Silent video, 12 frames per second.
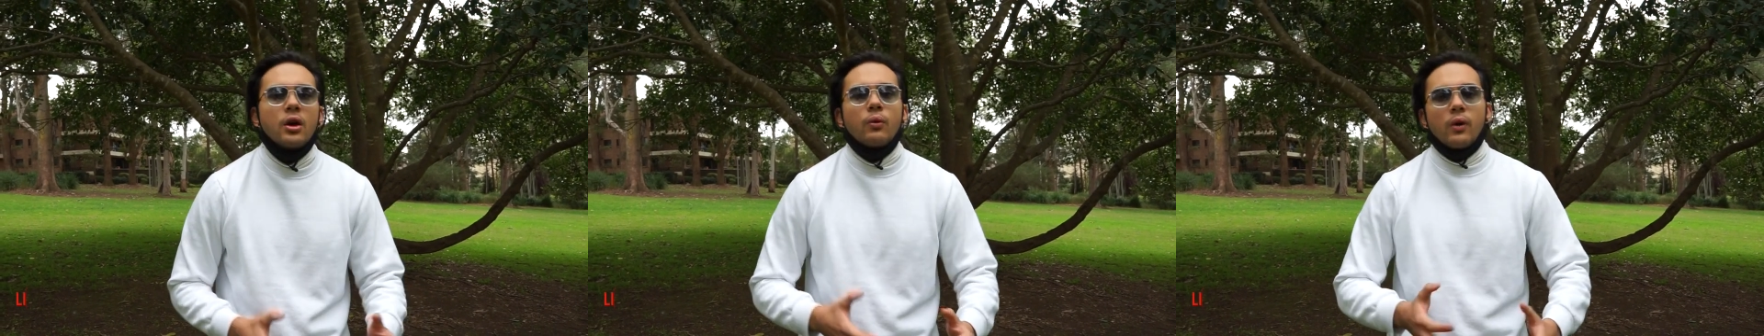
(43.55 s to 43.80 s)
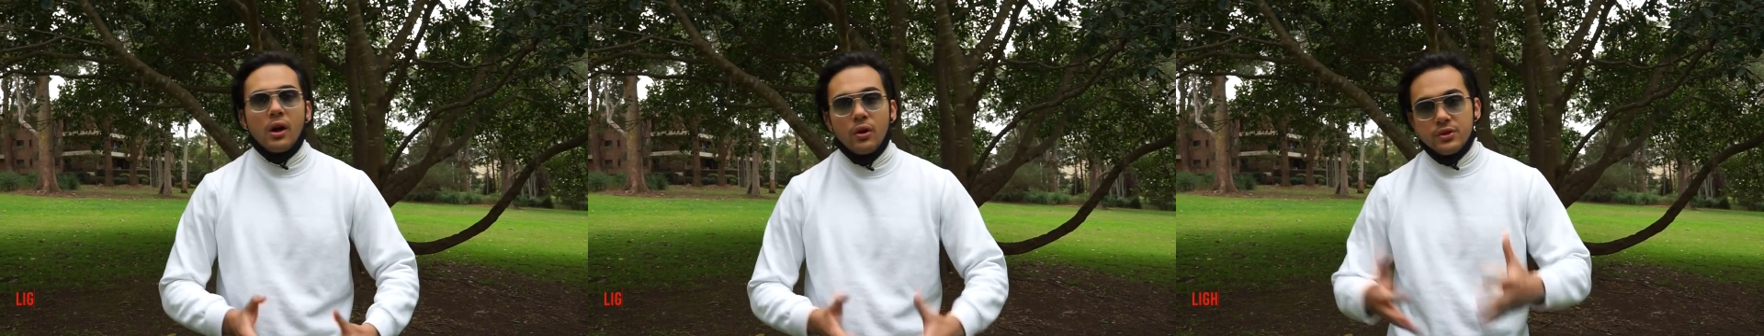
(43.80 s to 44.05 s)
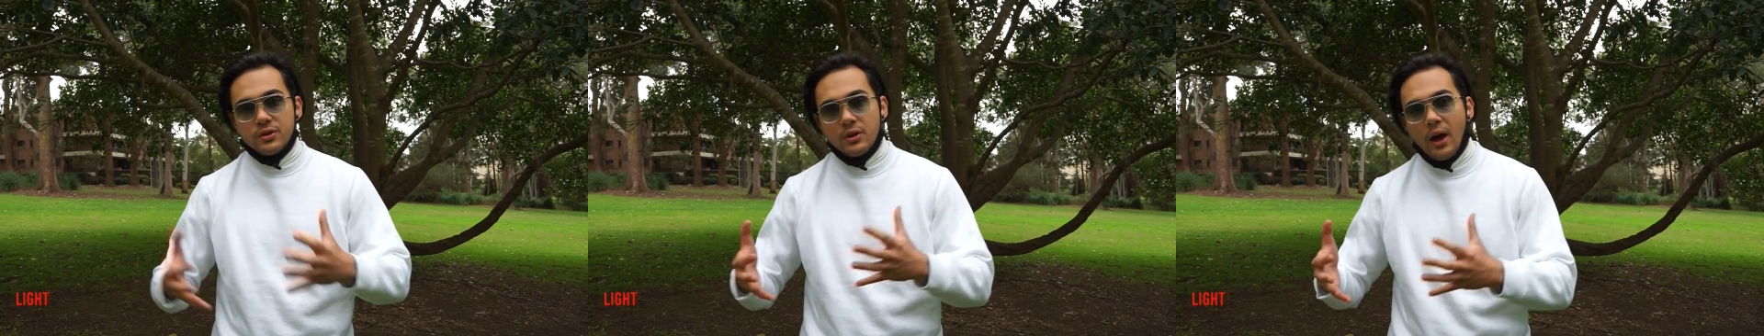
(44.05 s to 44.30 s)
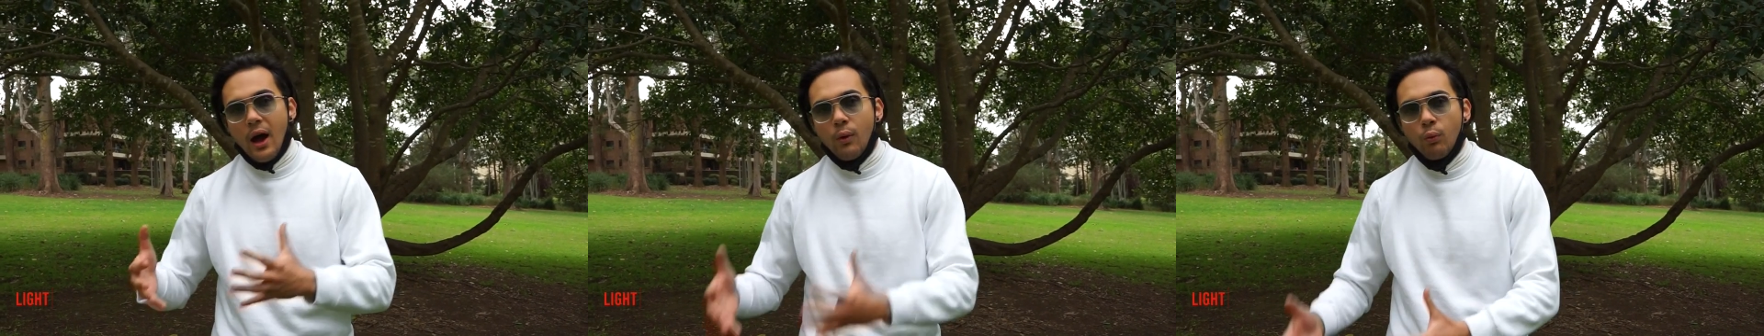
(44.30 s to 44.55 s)
when I was
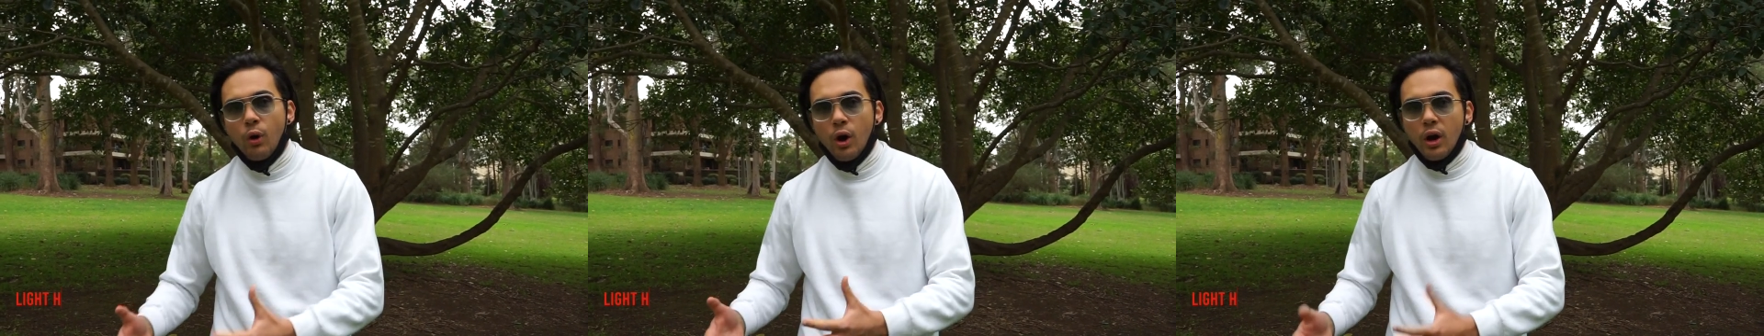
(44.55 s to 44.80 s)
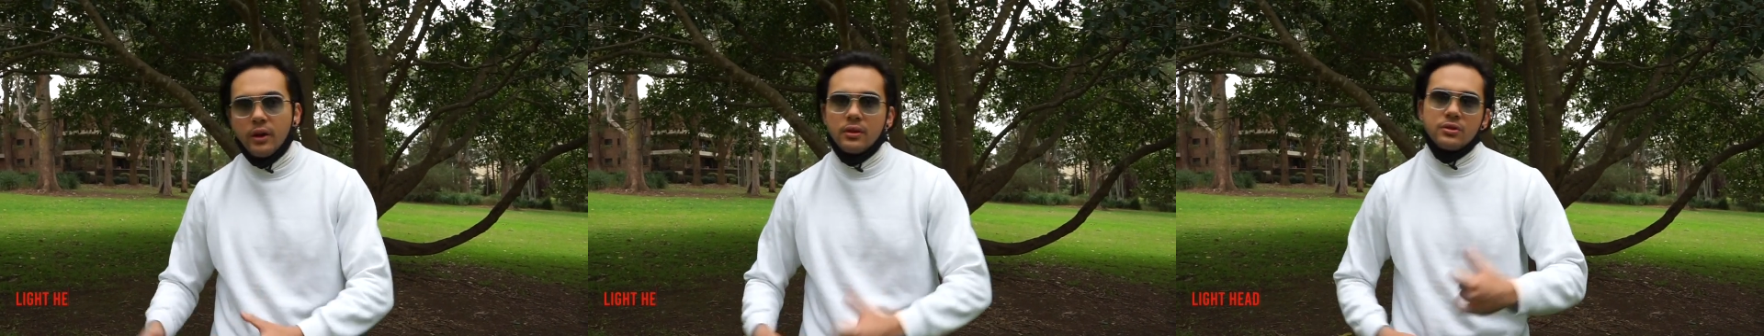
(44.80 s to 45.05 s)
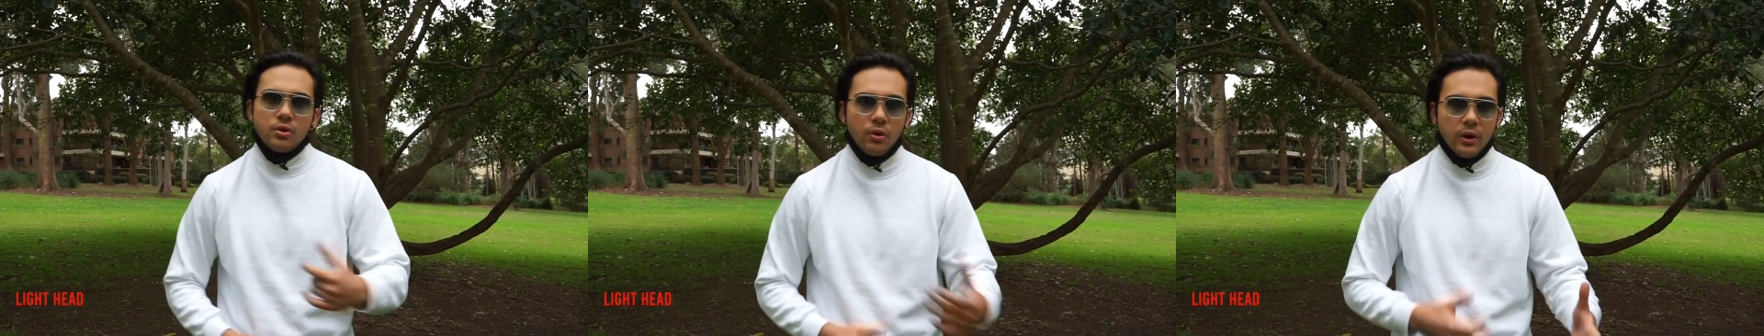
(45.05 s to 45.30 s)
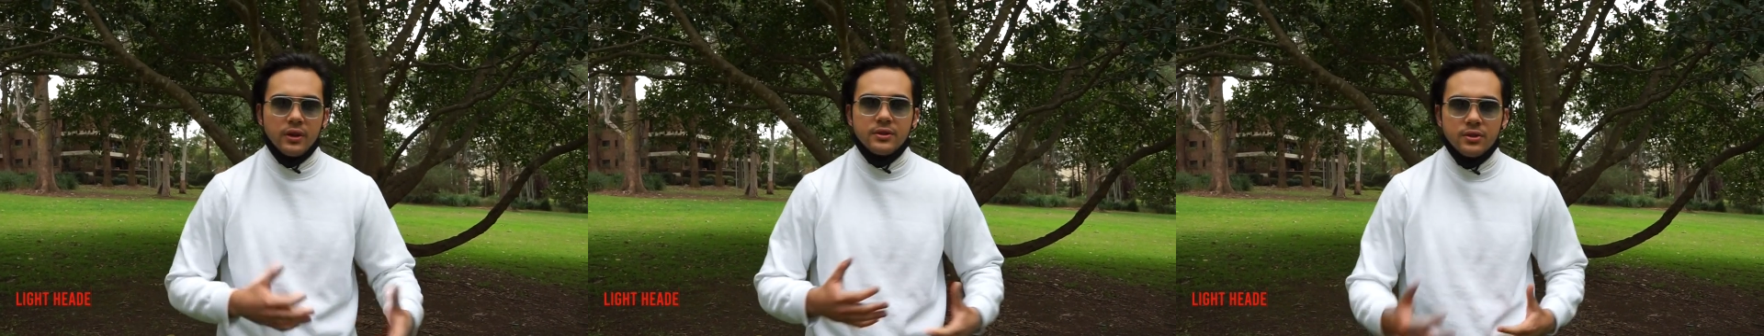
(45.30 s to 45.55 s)
at work
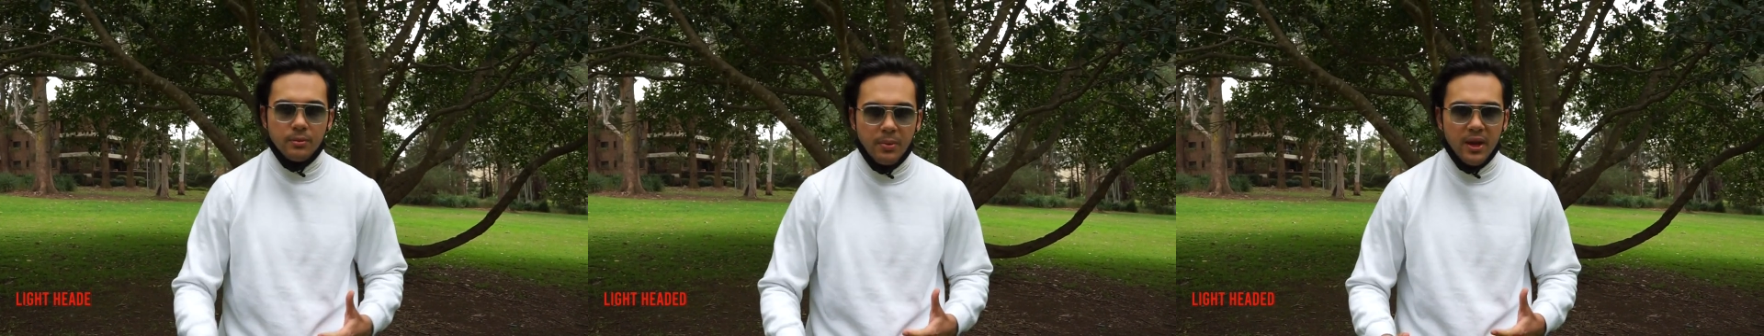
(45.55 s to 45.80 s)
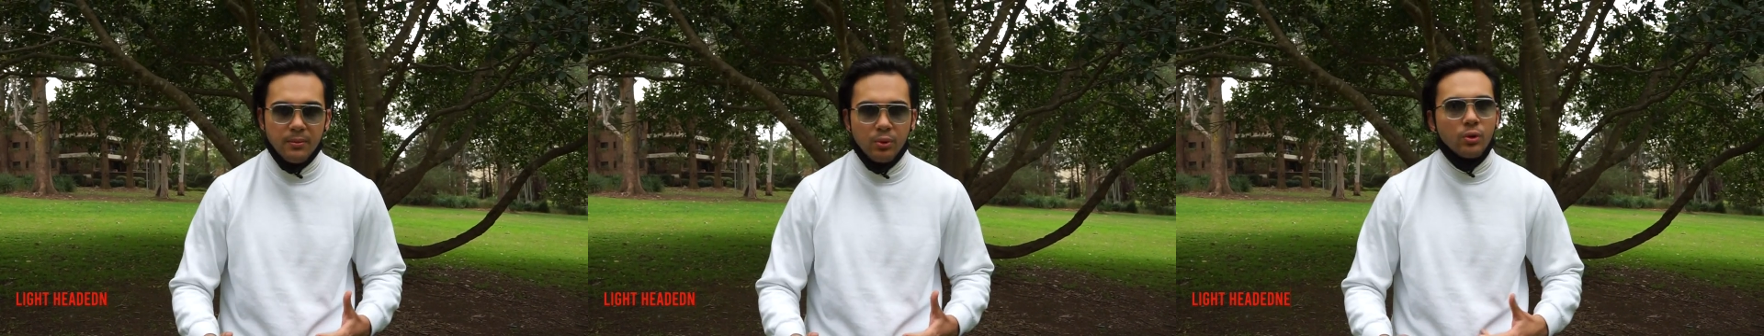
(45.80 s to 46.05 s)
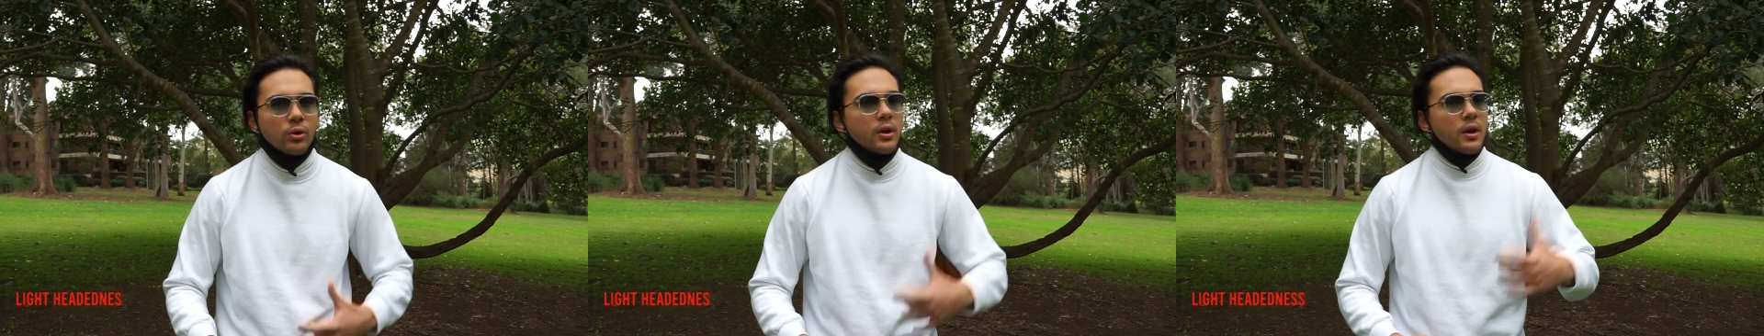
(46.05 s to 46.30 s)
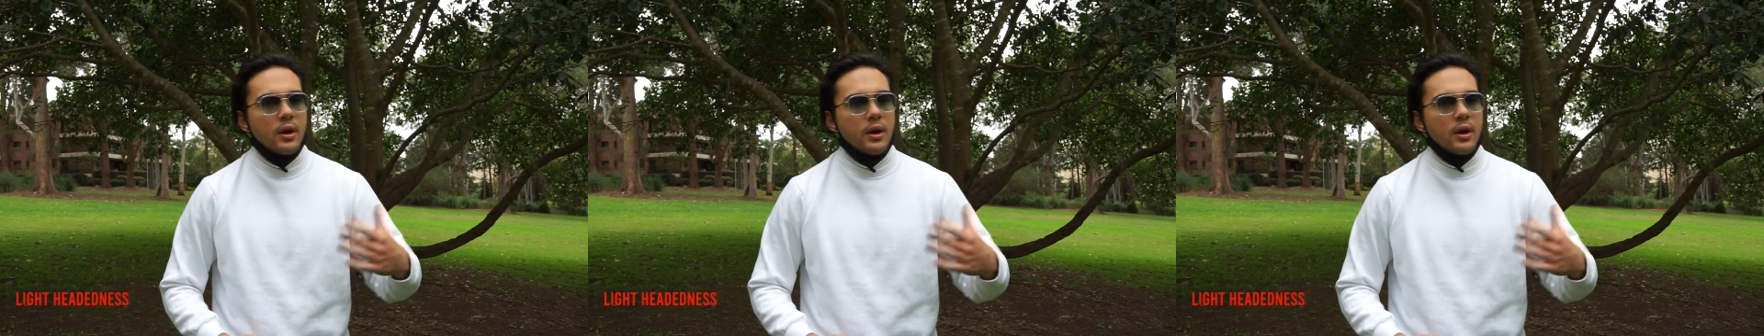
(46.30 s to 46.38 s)
talking to people,